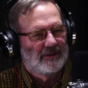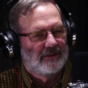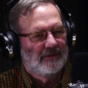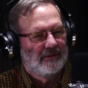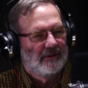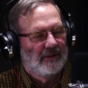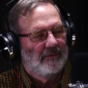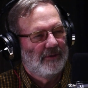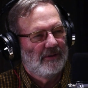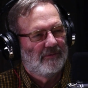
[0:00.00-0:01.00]
I
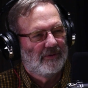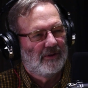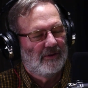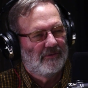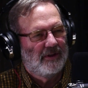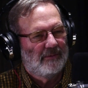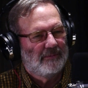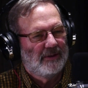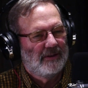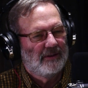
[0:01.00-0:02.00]
mean, for our
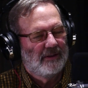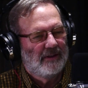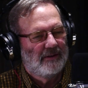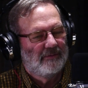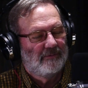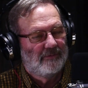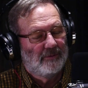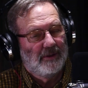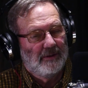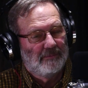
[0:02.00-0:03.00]
family, and for
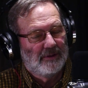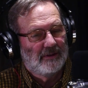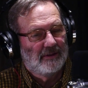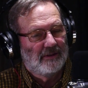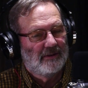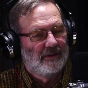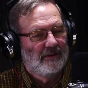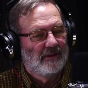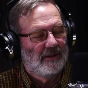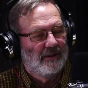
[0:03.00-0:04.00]
me
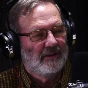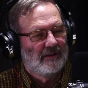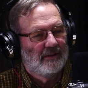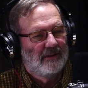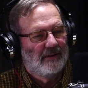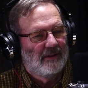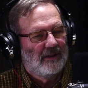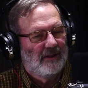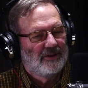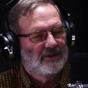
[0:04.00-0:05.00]
particularly,
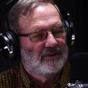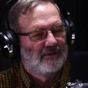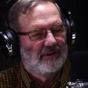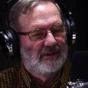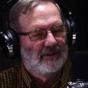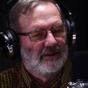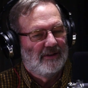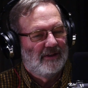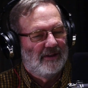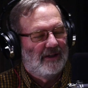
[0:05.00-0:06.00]
I just
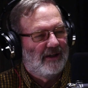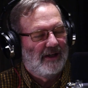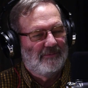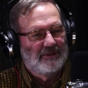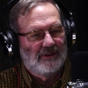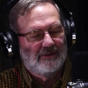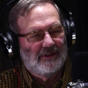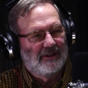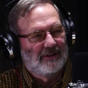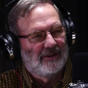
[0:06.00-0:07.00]

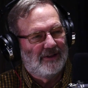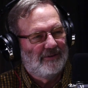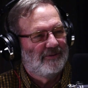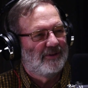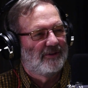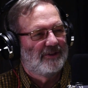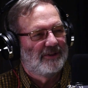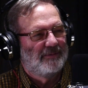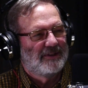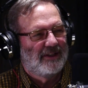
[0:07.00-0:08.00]
absolutely loved
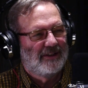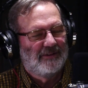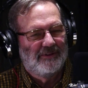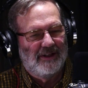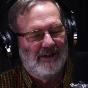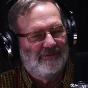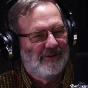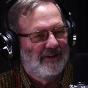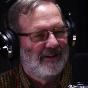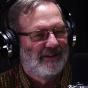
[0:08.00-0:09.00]
Christmas. I loved
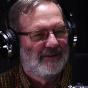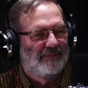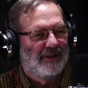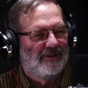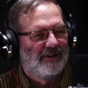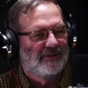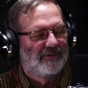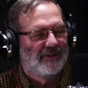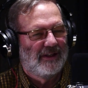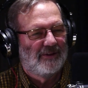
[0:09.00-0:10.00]
everything about it
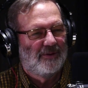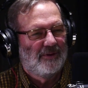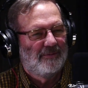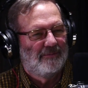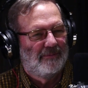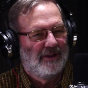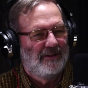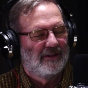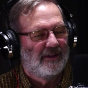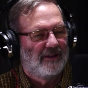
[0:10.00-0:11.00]
for that whole
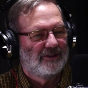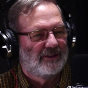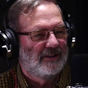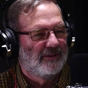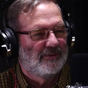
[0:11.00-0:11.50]
month. Actually, it